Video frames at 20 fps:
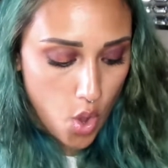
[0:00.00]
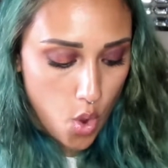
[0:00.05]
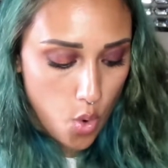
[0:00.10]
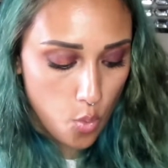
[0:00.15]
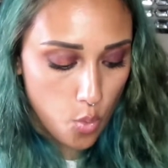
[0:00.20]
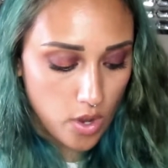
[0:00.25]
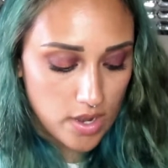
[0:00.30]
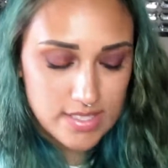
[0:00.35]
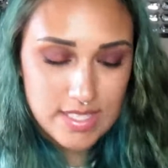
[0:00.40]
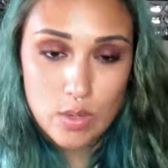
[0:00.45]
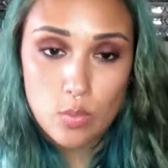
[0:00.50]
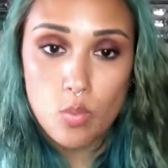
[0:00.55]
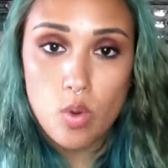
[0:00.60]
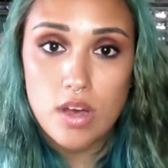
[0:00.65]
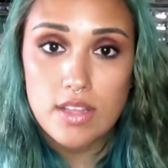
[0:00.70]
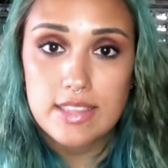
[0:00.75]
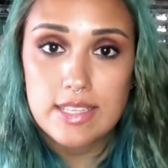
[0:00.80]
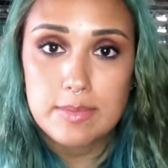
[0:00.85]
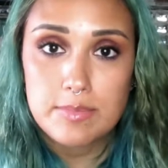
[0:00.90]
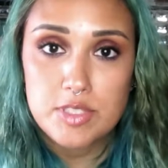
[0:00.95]
whereas I
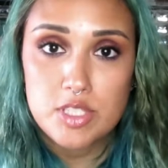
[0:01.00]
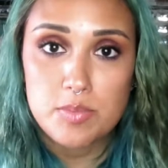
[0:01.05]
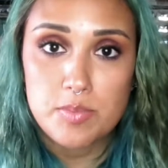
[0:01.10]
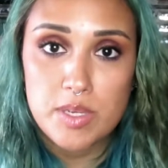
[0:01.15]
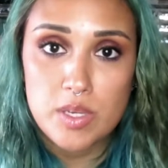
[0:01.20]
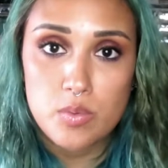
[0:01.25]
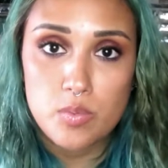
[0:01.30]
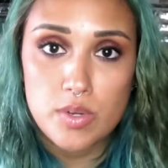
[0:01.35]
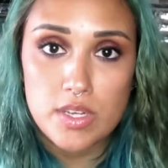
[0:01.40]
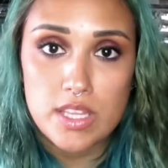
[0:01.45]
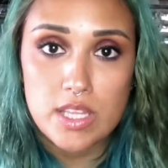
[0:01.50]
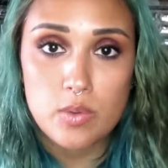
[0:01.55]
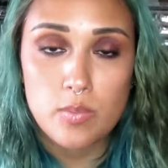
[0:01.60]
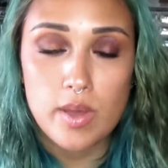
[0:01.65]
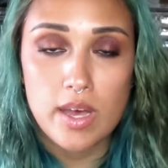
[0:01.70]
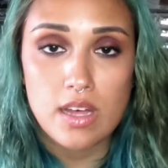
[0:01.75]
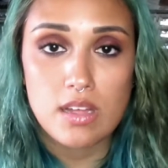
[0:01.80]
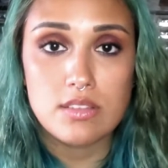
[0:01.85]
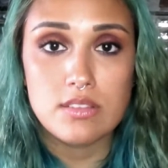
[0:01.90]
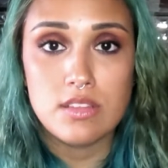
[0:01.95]
want them to be really
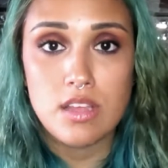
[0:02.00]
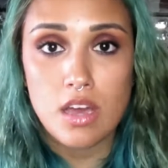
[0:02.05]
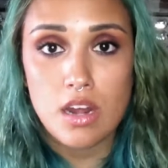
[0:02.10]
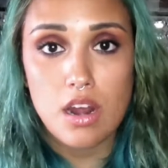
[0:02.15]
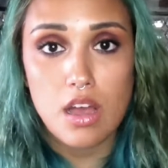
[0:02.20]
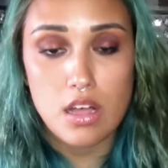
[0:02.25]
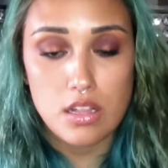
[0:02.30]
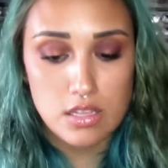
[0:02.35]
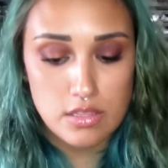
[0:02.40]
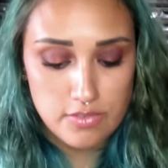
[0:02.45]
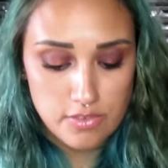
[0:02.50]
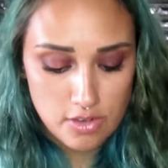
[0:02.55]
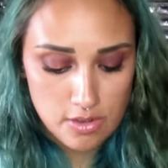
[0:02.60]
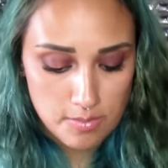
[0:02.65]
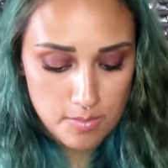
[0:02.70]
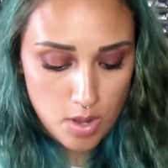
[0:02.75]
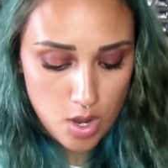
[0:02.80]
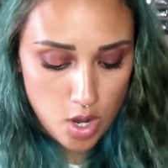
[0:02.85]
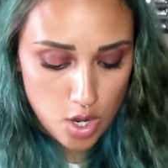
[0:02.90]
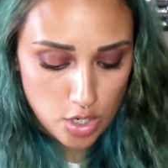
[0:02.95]
well, not all of
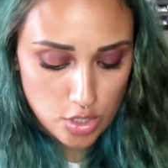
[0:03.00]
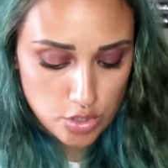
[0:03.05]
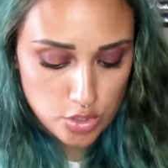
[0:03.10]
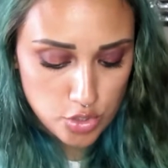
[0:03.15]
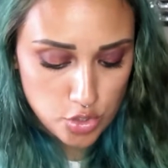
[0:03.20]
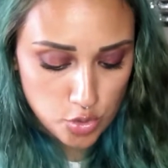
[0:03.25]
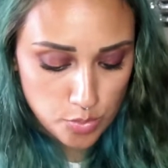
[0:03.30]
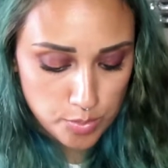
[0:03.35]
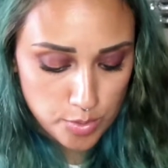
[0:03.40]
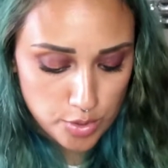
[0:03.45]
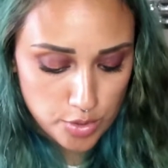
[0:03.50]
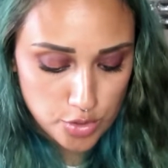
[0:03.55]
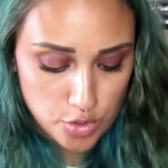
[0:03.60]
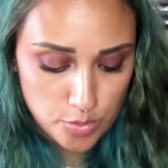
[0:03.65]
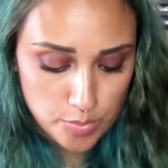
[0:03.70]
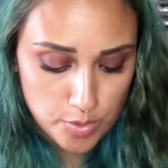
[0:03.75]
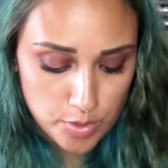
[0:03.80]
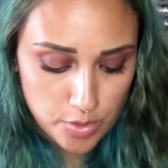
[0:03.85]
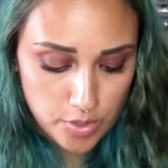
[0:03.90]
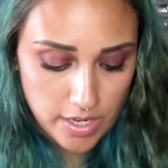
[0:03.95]
them are super,
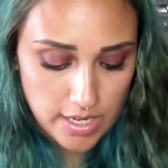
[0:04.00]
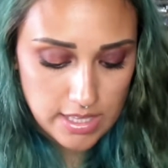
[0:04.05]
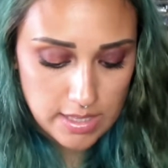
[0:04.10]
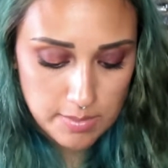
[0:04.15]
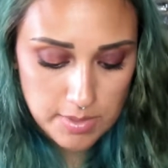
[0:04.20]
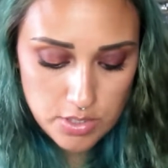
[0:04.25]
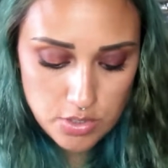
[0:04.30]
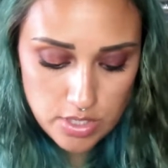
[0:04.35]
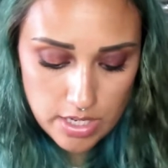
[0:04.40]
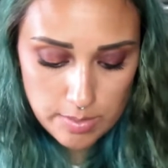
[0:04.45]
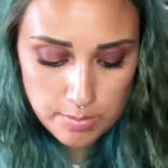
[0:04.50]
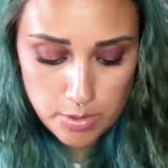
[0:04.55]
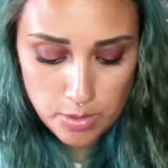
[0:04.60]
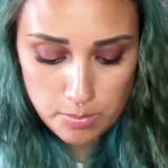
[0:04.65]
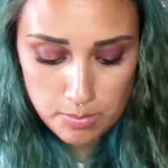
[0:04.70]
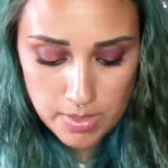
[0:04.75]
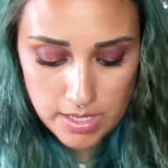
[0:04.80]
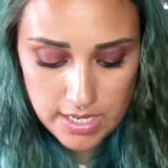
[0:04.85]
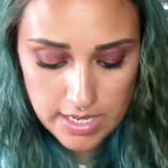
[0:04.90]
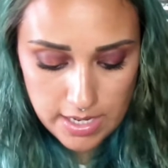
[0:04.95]
super great. Let me try Blue
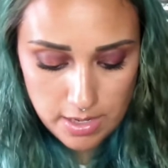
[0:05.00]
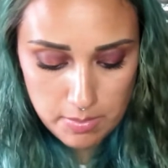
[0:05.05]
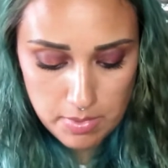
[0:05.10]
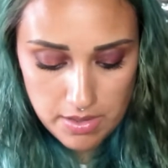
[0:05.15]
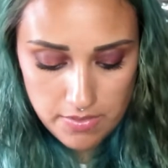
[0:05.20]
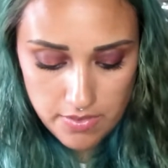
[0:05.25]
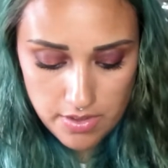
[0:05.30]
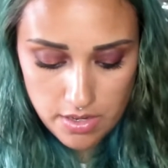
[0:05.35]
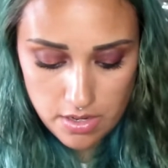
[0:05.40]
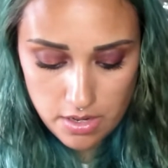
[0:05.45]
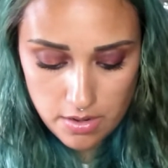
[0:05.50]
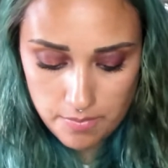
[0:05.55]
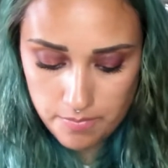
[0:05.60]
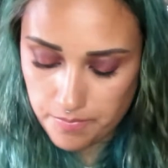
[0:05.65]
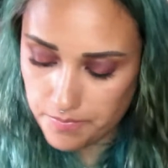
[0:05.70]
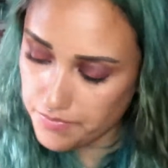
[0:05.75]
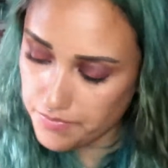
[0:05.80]
Monday on my finger.